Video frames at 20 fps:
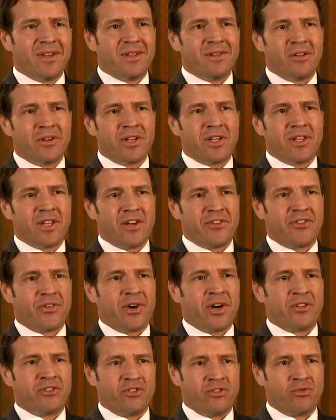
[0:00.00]
looking that
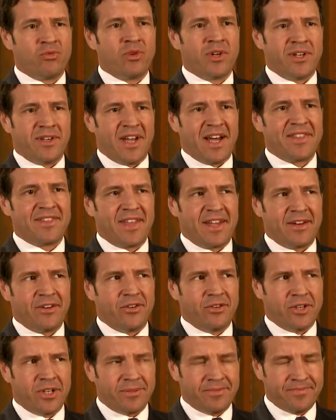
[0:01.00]
far out is just really not
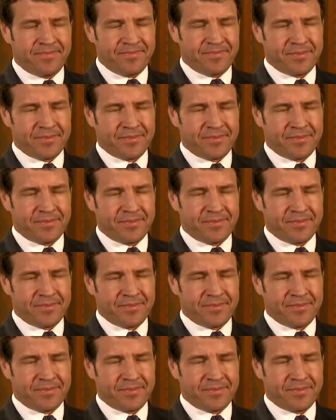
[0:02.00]
that good.